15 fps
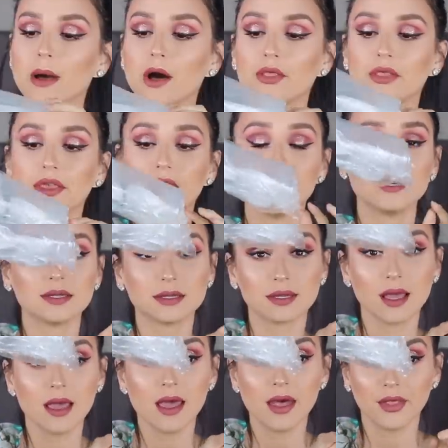about
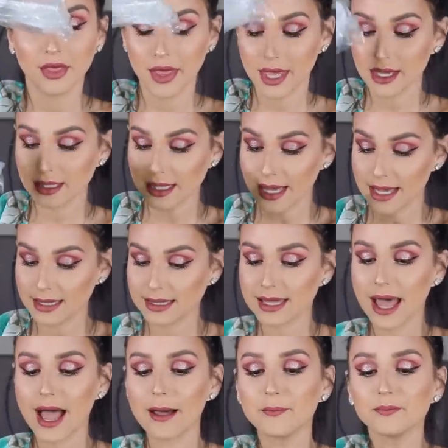these things is
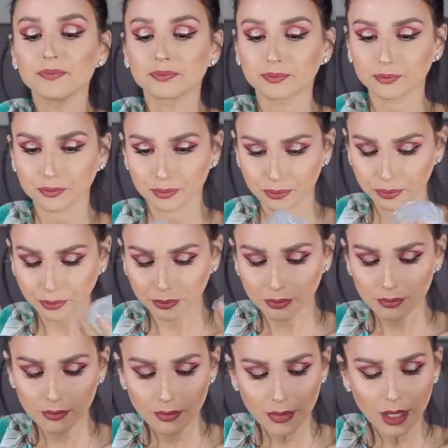that
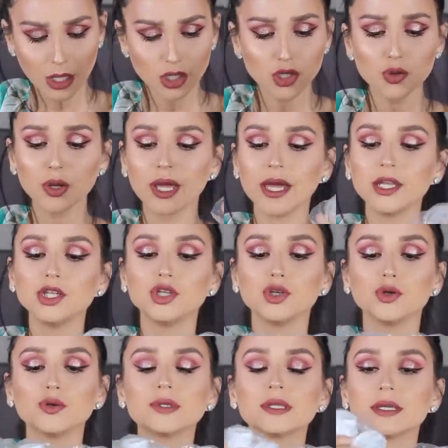you can
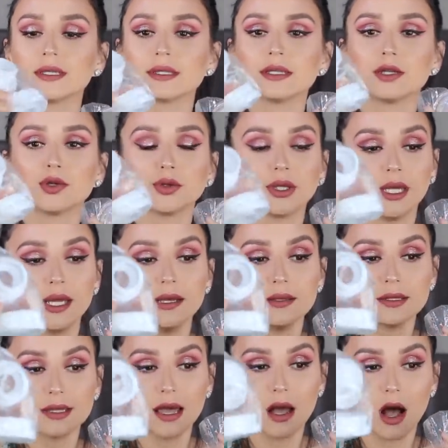use these little
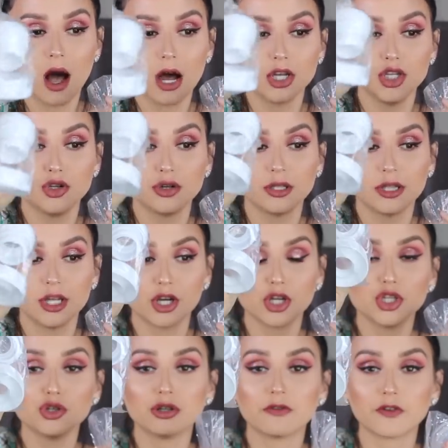things on your,
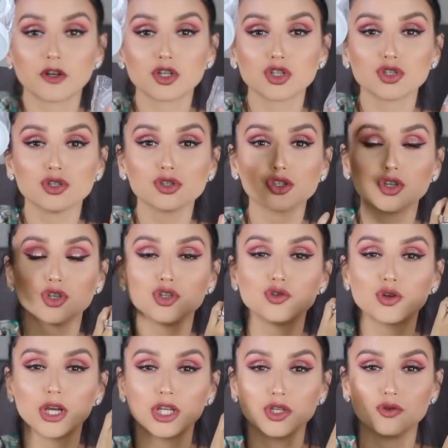they're universal, so
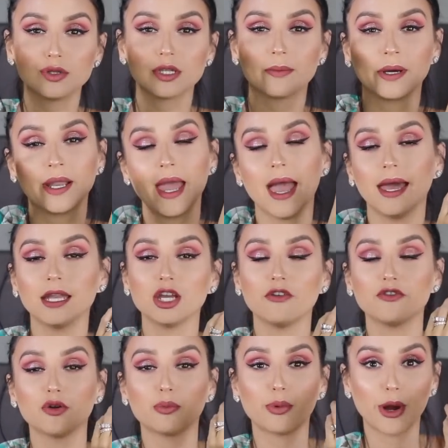you can use them on
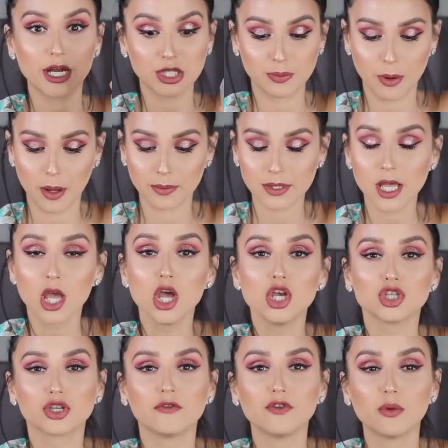any of your breast pumps.
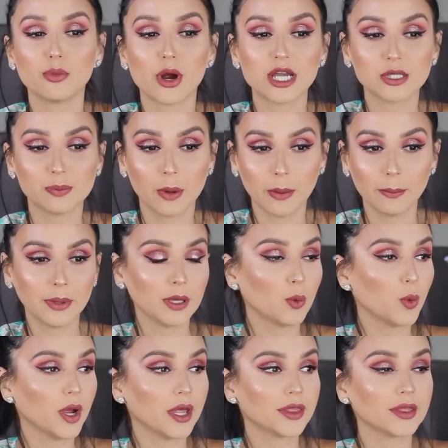So if you're breast
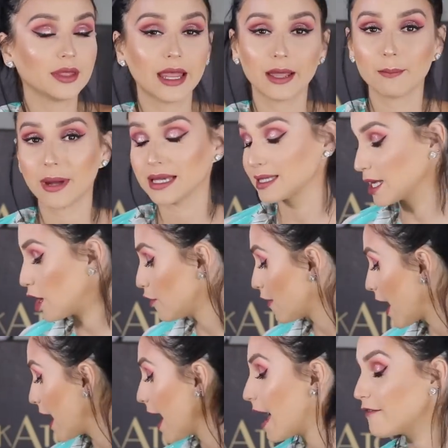pumping with, like
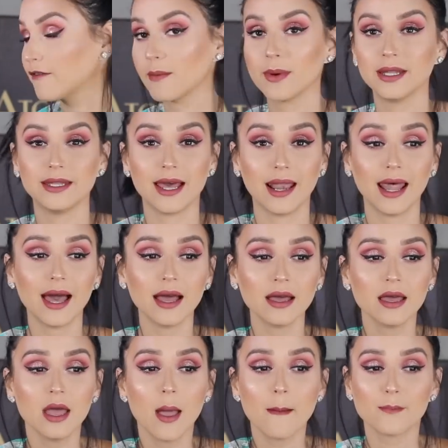myself, I have a
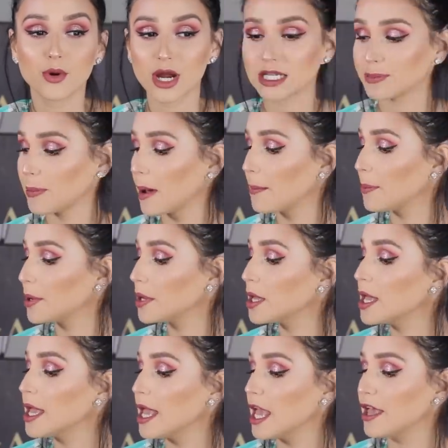Medela breast pump.
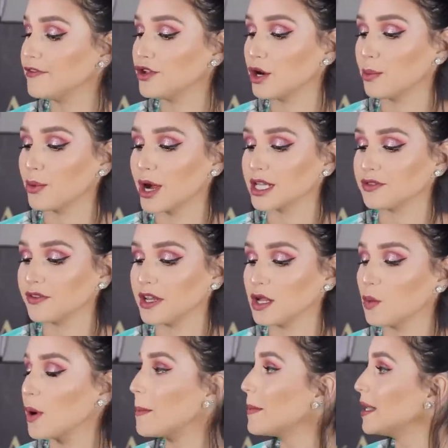If you're
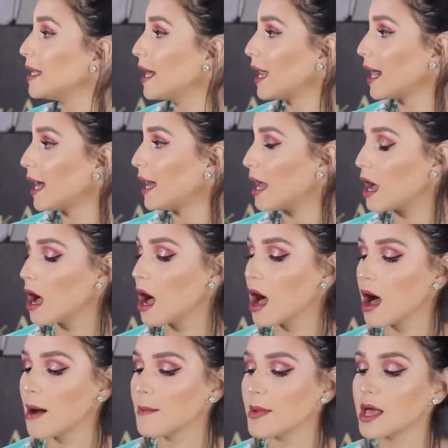breastfeeding with Medela,
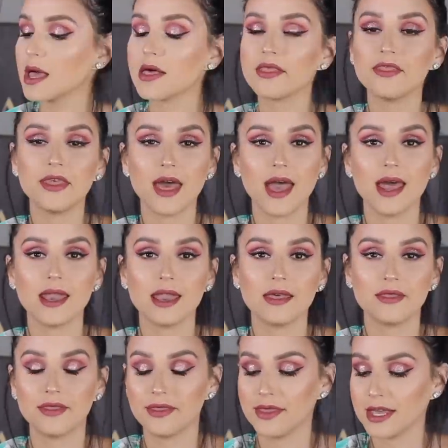um,
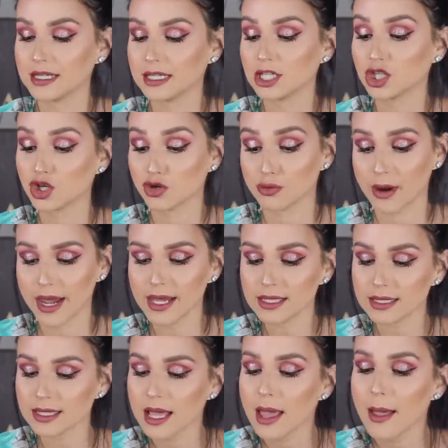then this is
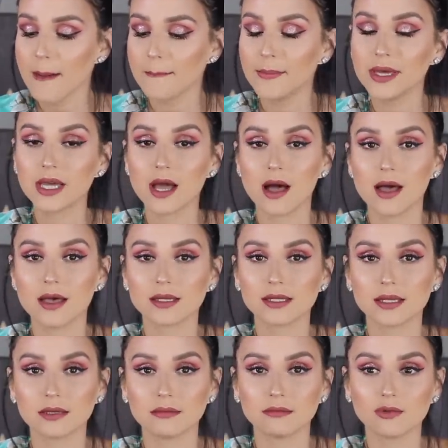great
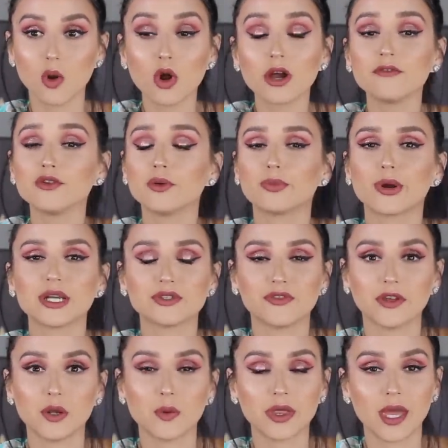because, or if you're
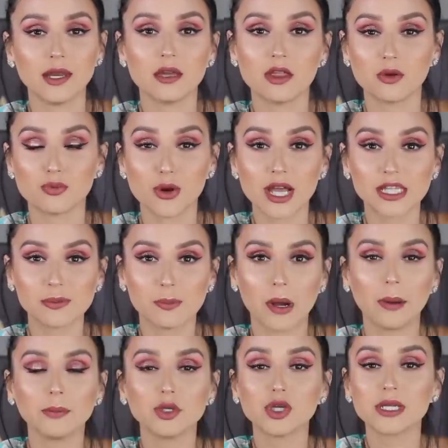breastfeeding with any other breast
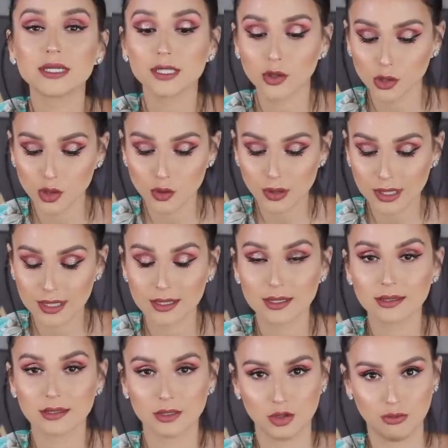pump, you can still use
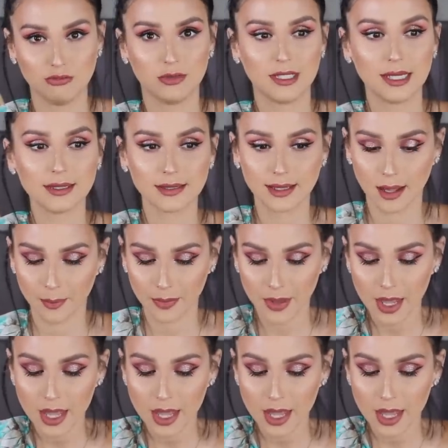this system.